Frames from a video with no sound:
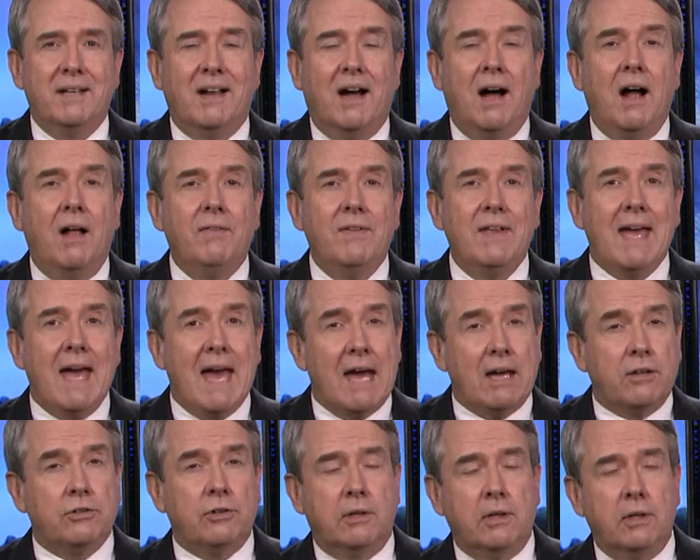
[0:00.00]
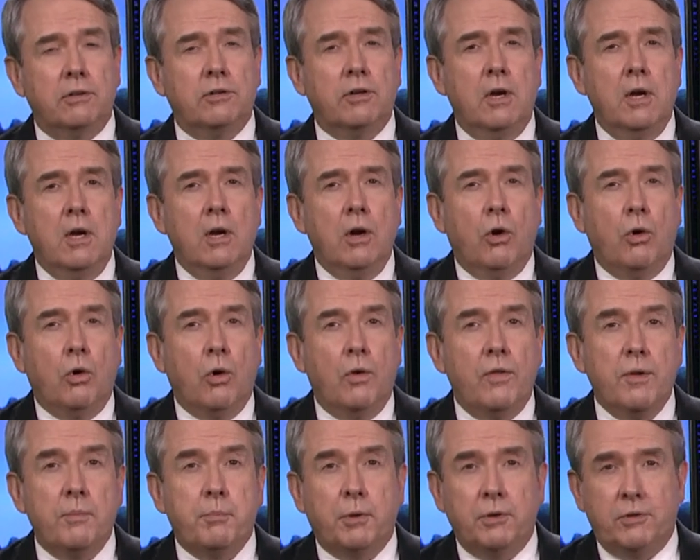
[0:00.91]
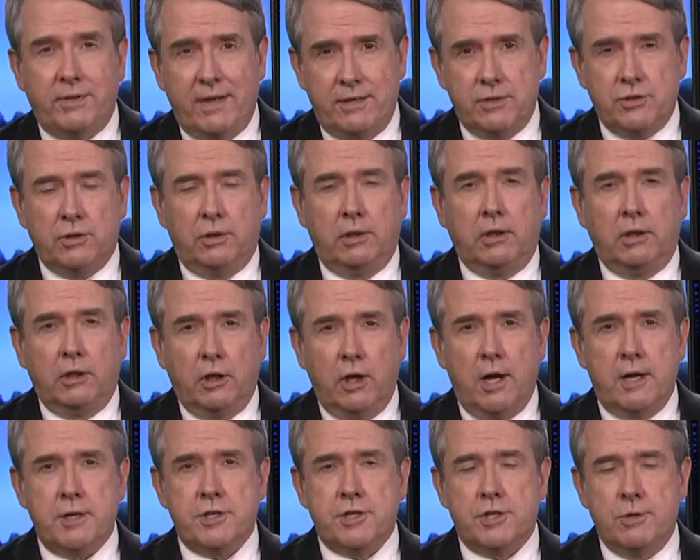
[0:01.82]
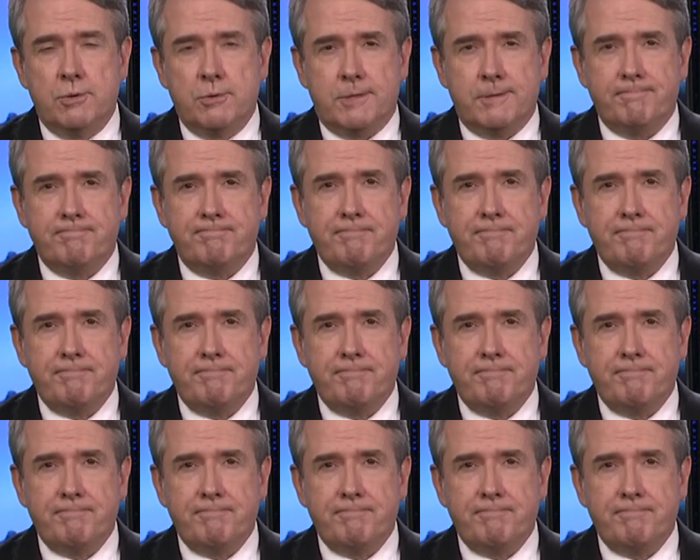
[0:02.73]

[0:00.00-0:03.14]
on the accident or the potential lawsuit.